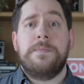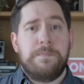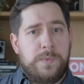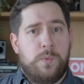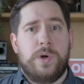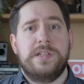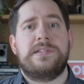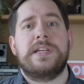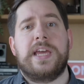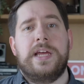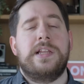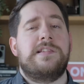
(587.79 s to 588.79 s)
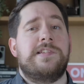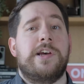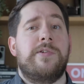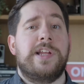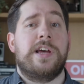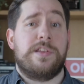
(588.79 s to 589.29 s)
once again, is the
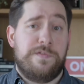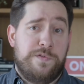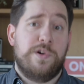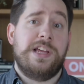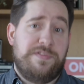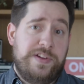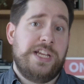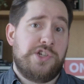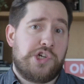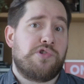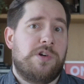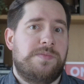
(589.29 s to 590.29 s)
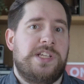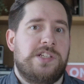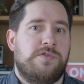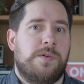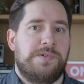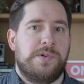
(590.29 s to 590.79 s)
only other fully featured crop
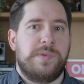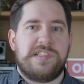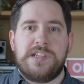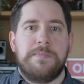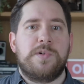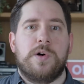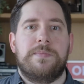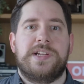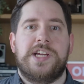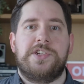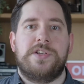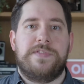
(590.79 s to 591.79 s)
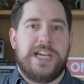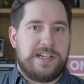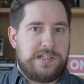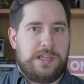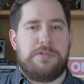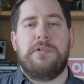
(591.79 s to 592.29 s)
sensor option, with some combination of the
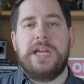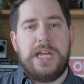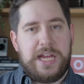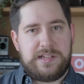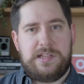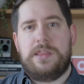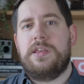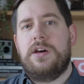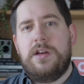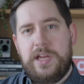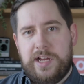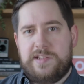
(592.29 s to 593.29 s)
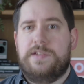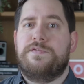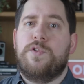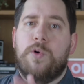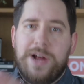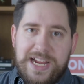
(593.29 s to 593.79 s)
XT3, XT30,
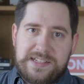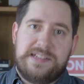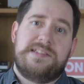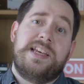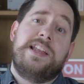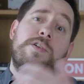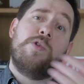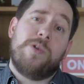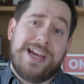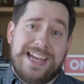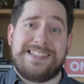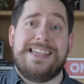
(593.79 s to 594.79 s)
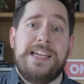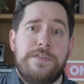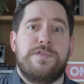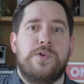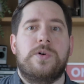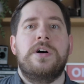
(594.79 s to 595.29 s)
XT4, XS10 or
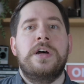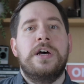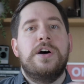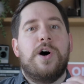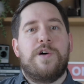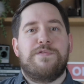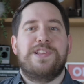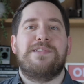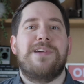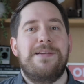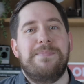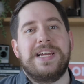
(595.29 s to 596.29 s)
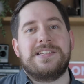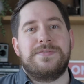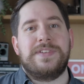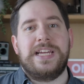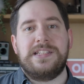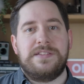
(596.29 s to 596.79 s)
XE4 offering the right mix of
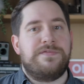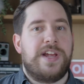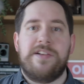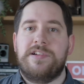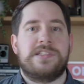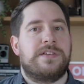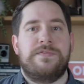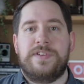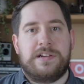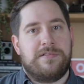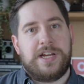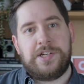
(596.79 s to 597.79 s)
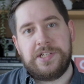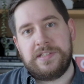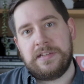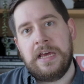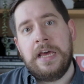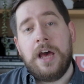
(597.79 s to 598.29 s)
needs in various configurations.
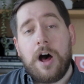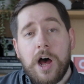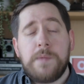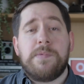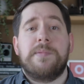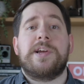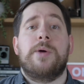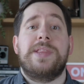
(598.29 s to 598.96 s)
I'd probably go with the